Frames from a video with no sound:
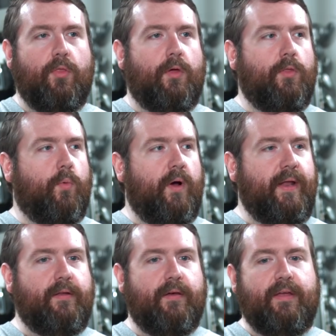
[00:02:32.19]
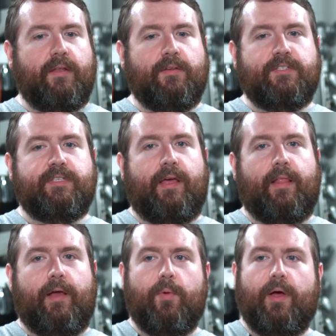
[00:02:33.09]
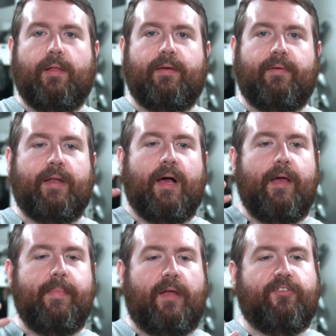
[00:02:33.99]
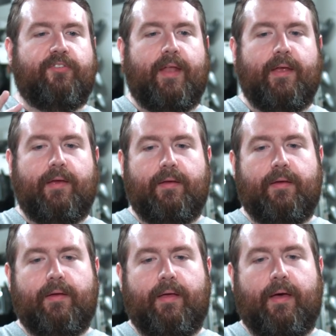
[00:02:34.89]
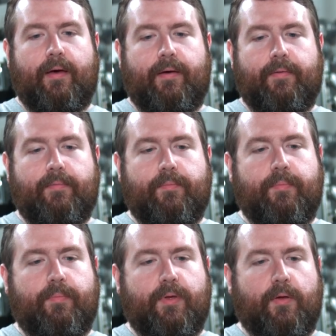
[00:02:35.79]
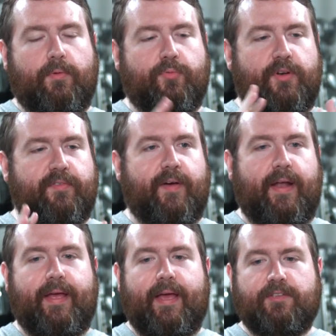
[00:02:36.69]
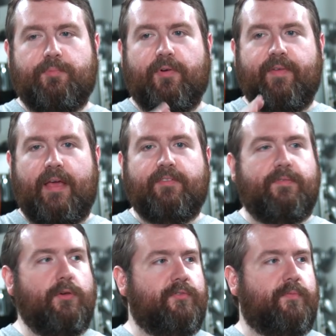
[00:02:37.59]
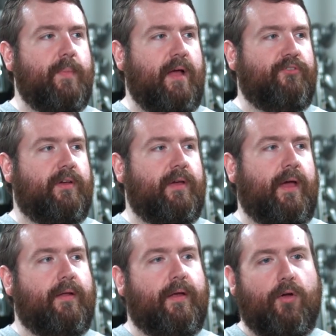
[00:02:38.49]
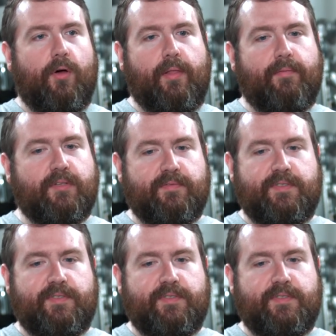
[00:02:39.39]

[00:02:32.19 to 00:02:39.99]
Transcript: On the one end of it, and you say like, well, in a high magic setting, uh, you know, which we're defining as pervasive use of magic at, at all levels of